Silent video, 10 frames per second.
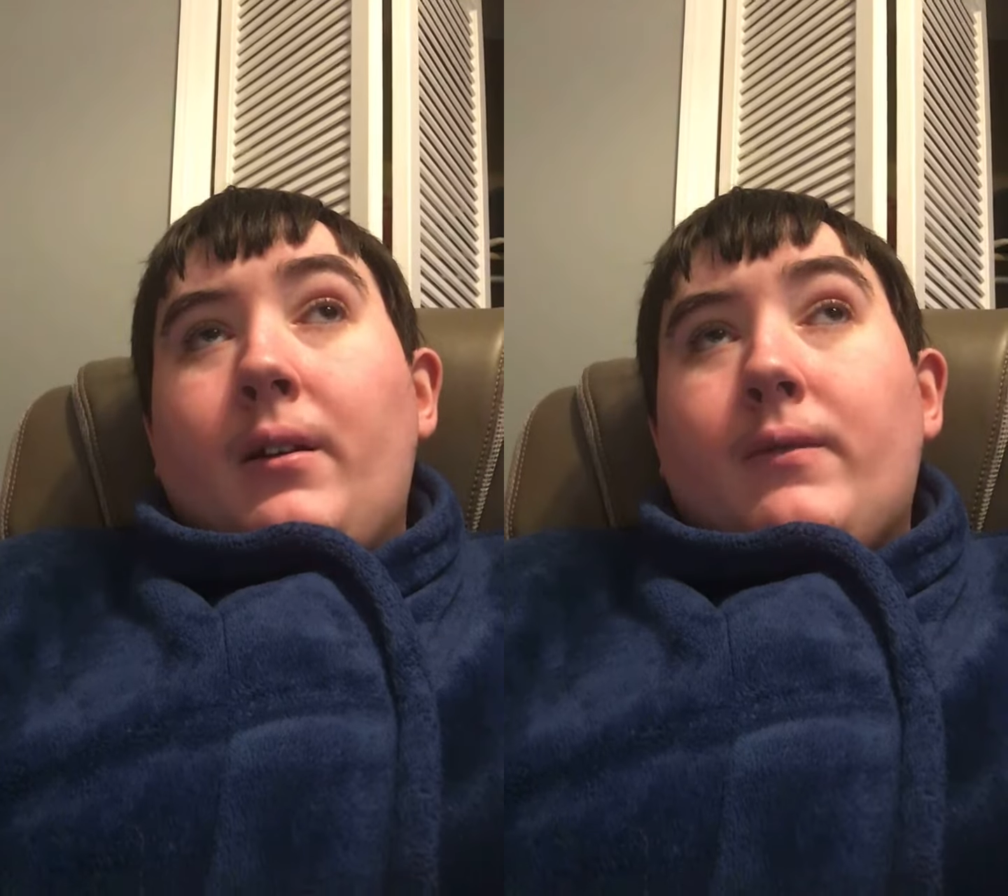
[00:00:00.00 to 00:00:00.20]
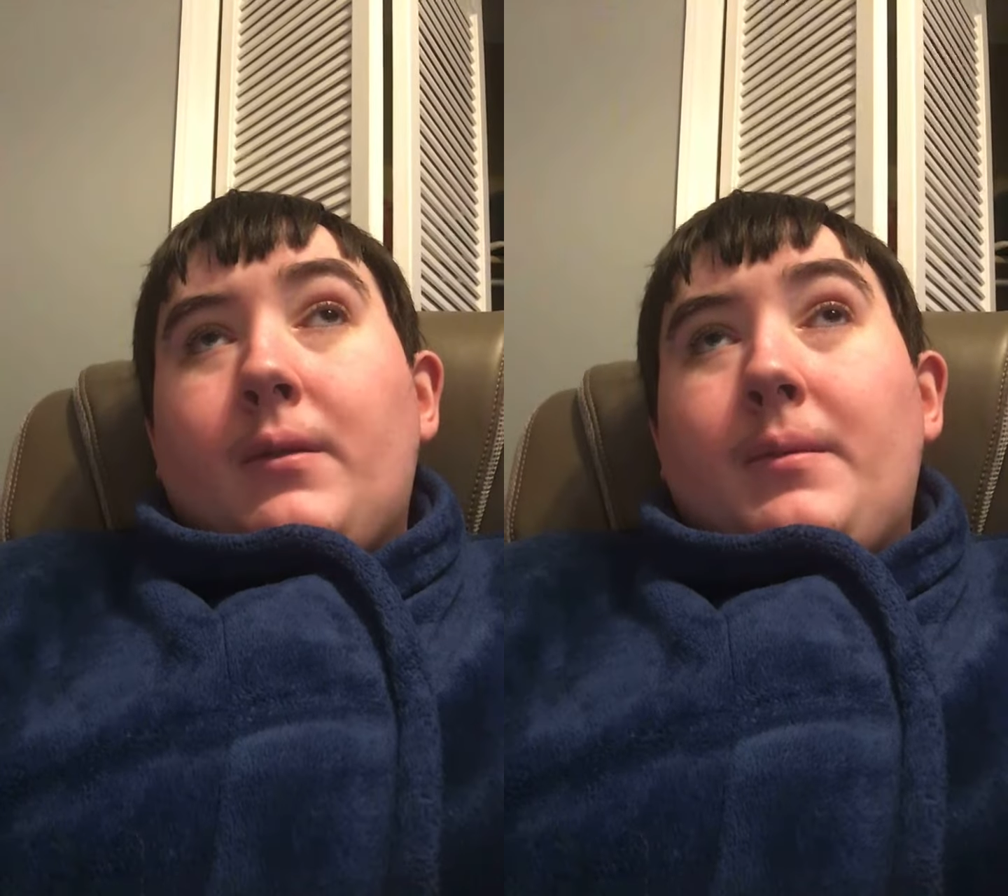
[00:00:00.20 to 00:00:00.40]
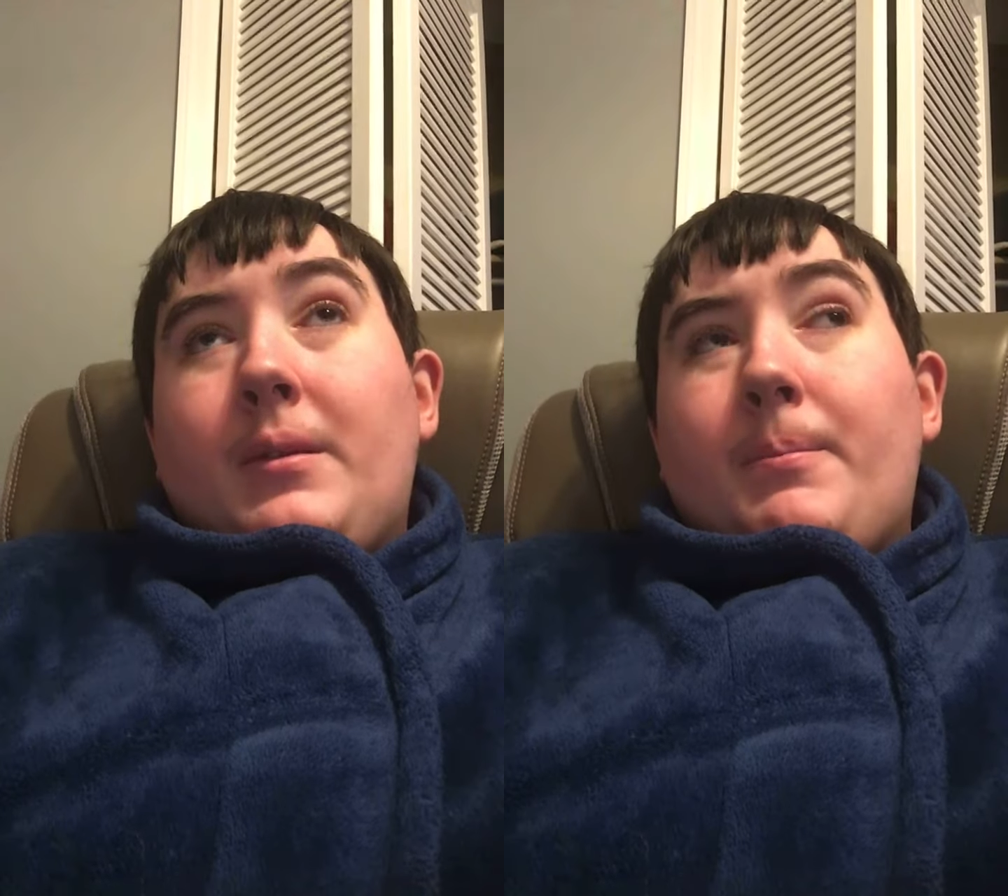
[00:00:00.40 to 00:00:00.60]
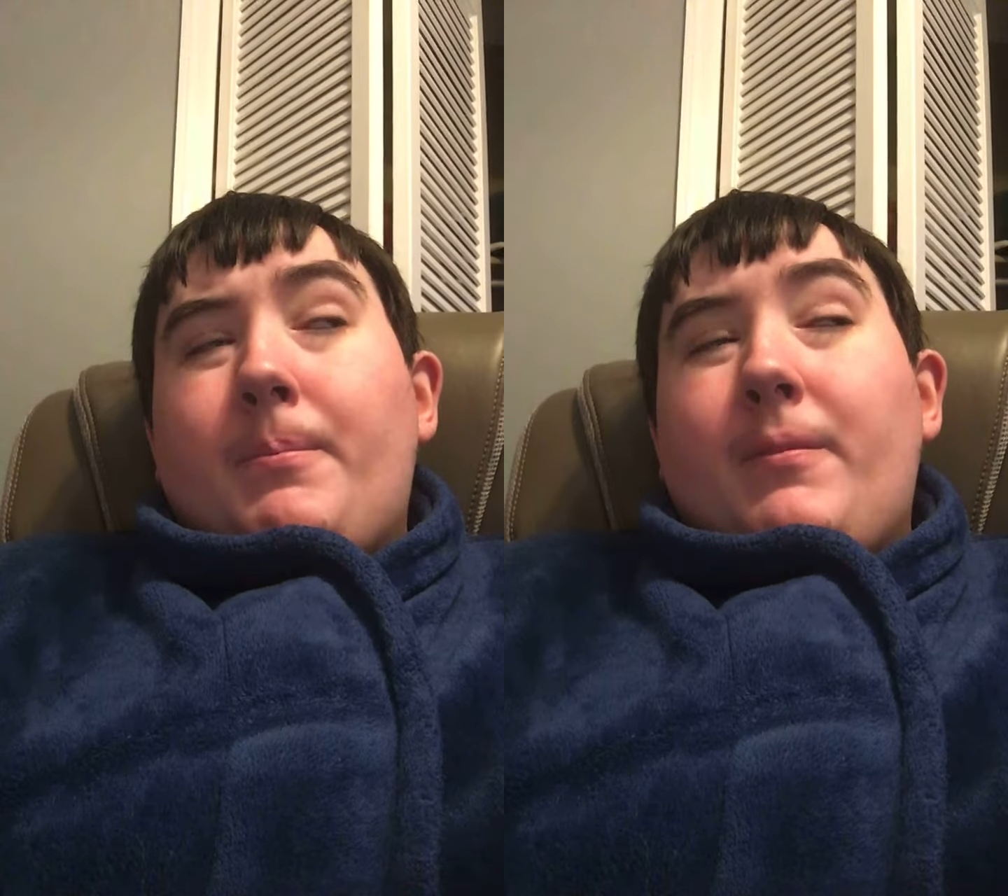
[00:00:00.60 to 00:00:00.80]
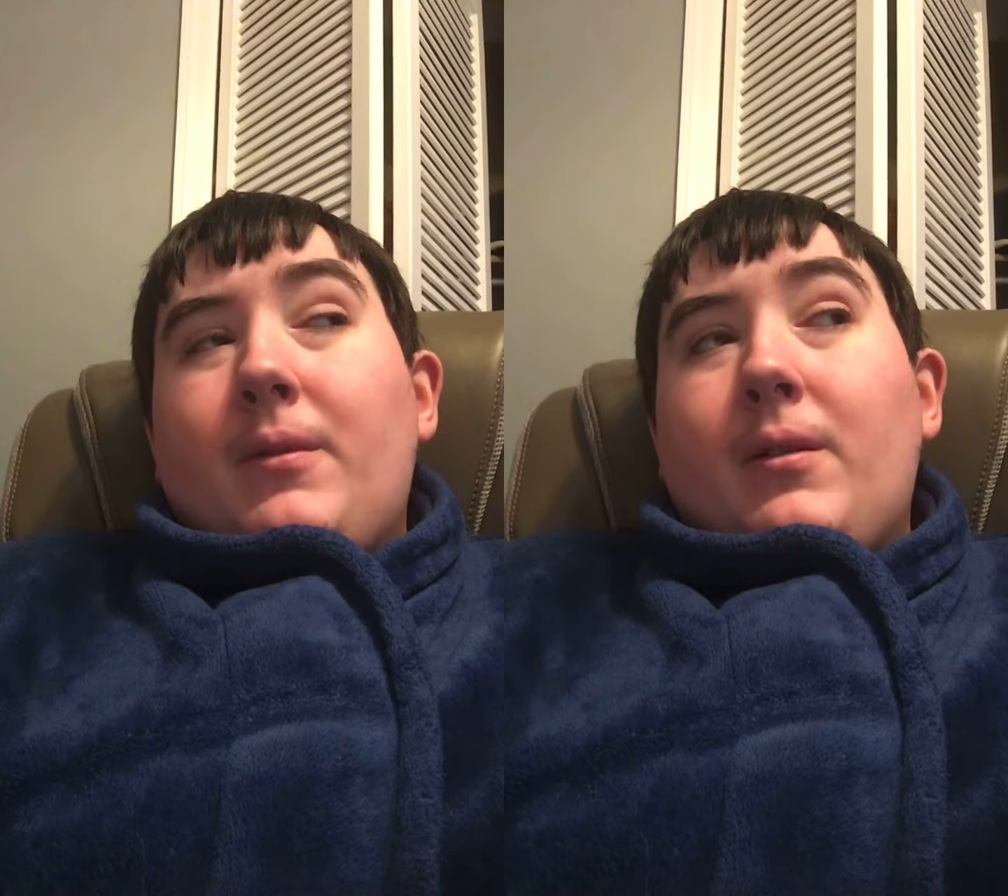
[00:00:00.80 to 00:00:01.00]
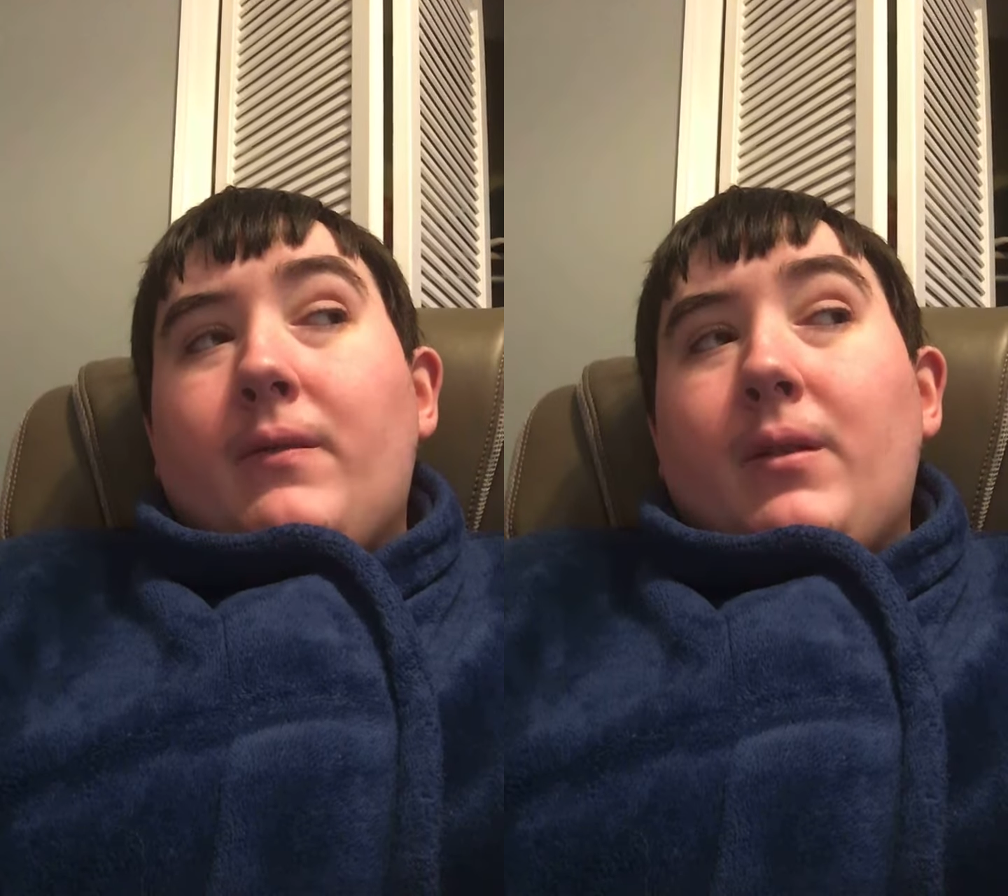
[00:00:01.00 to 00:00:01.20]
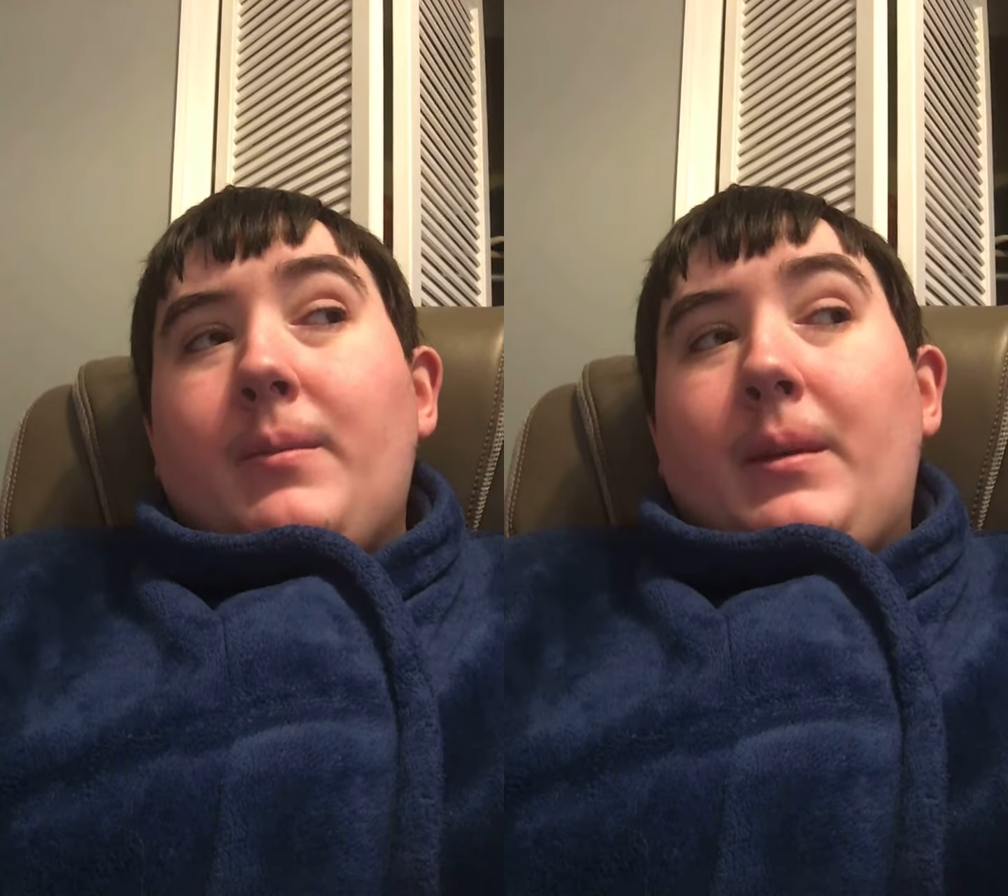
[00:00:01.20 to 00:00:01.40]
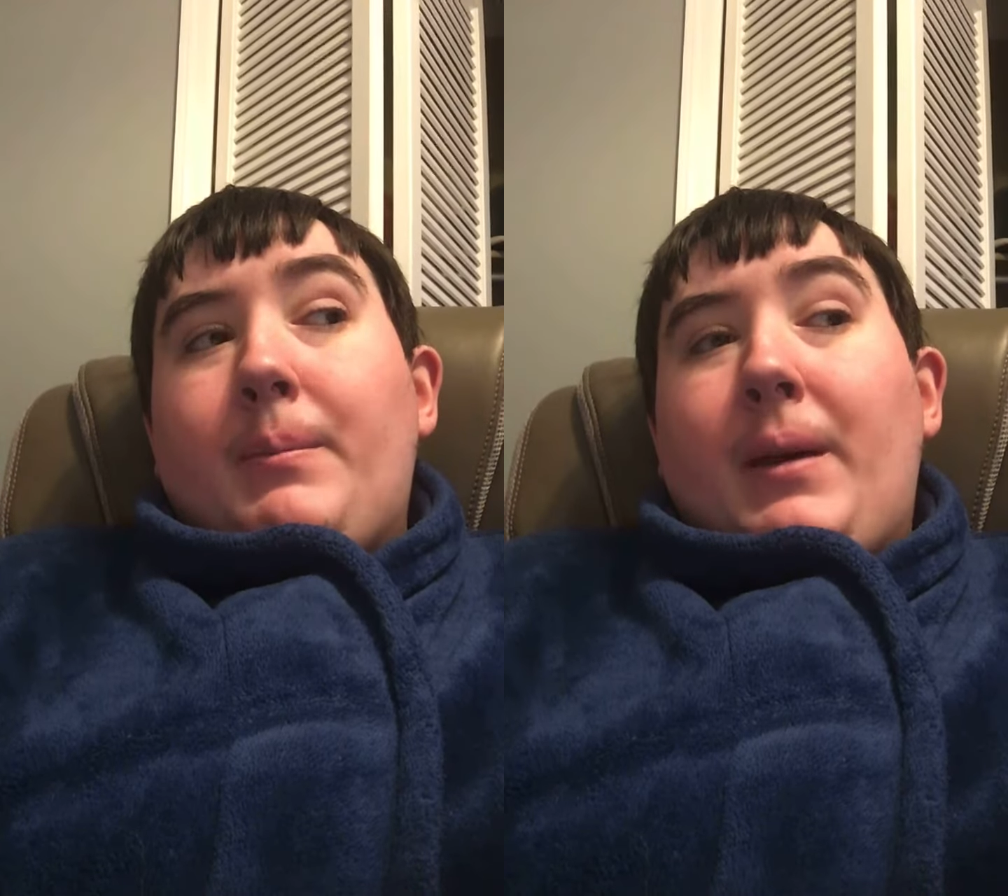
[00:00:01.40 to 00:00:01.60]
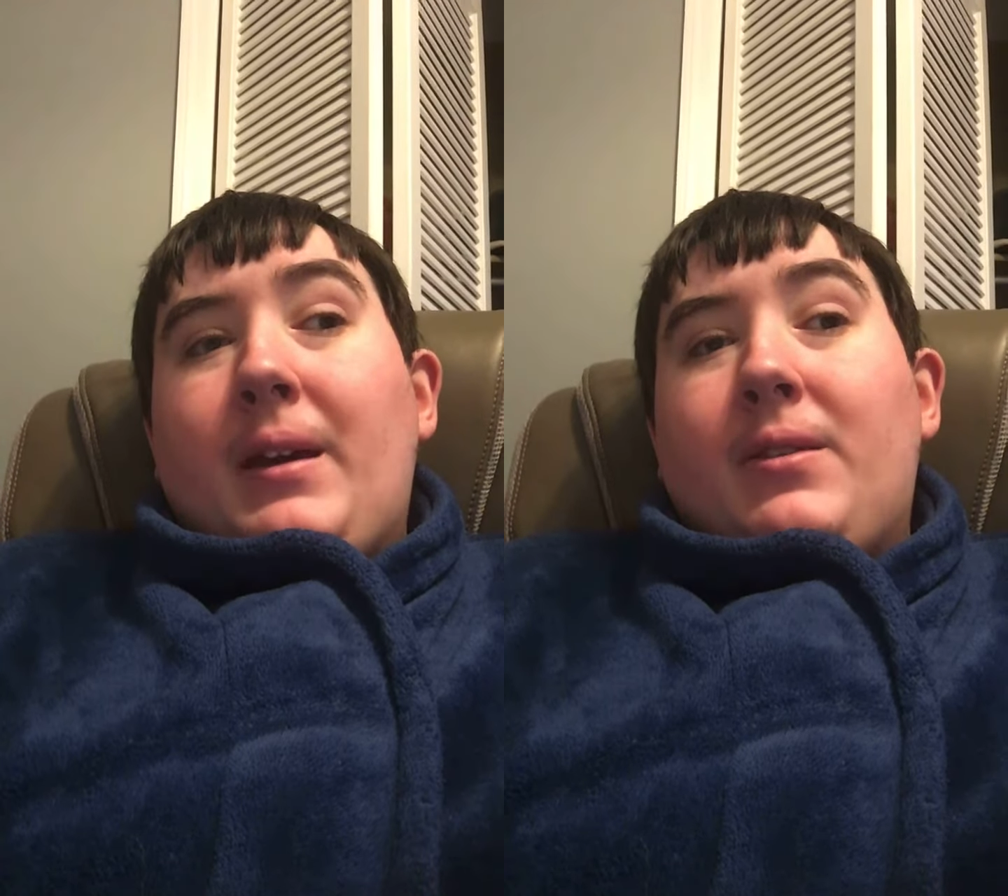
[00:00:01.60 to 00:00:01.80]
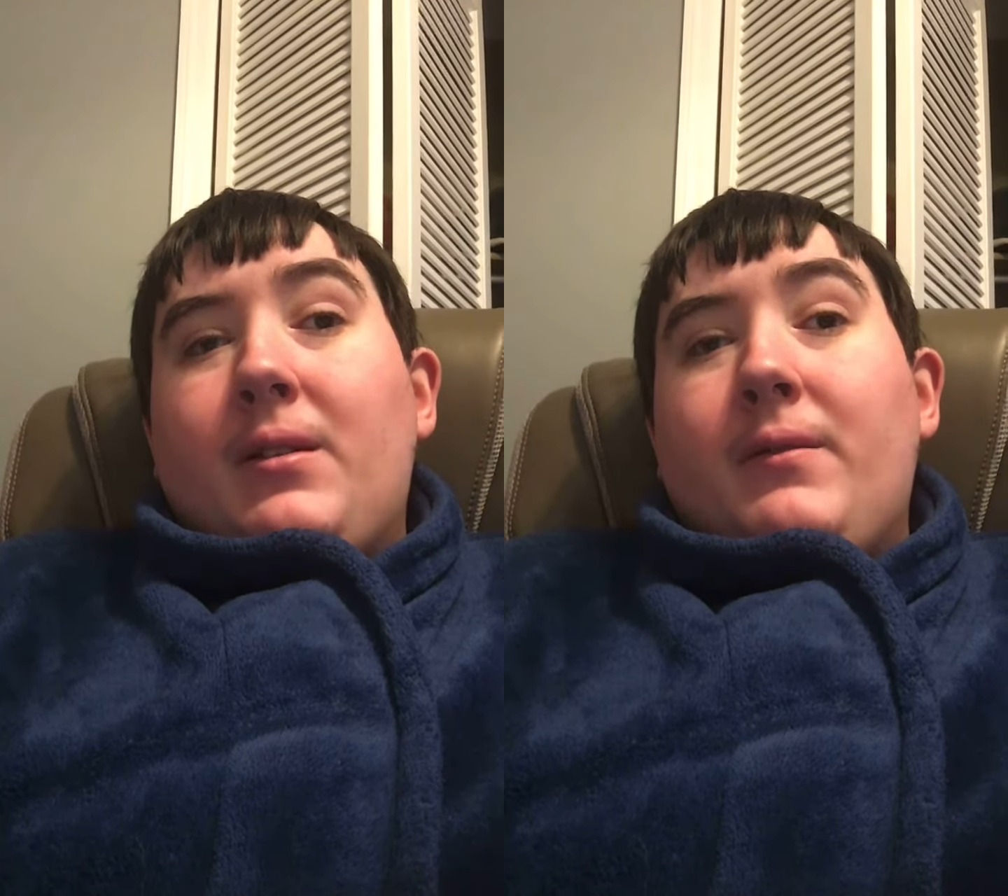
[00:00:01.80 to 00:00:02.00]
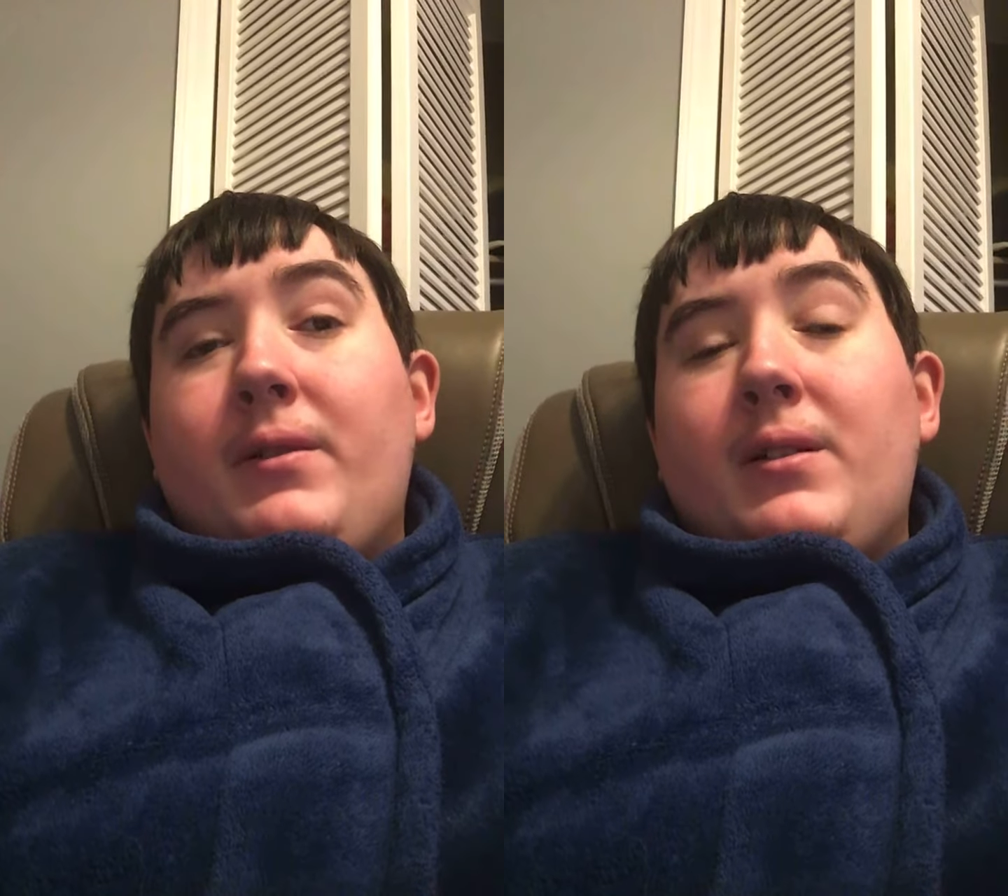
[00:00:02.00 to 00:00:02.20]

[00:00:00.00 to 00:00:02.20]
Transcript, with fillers: from the from the path of